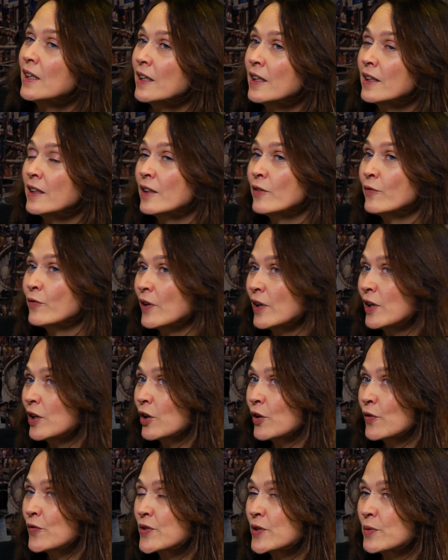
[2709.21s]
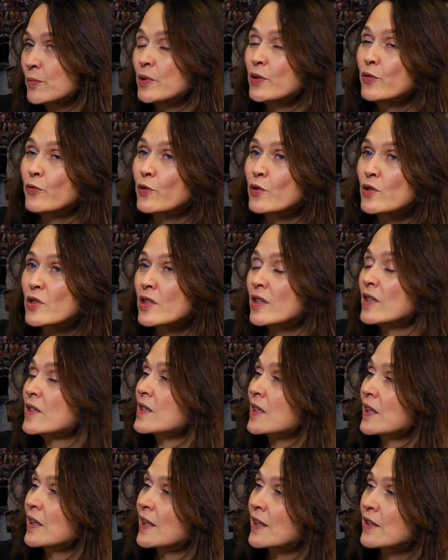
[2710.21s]
And very often we forge
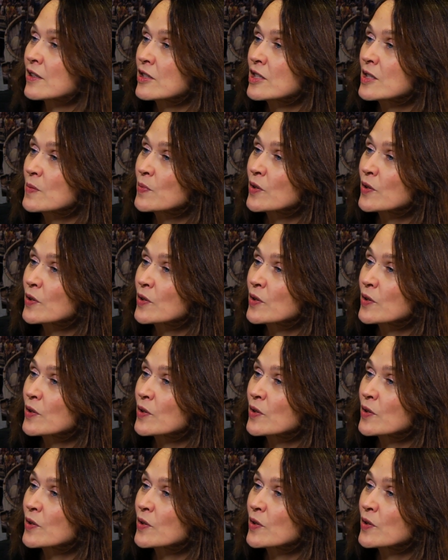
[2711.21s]
those connections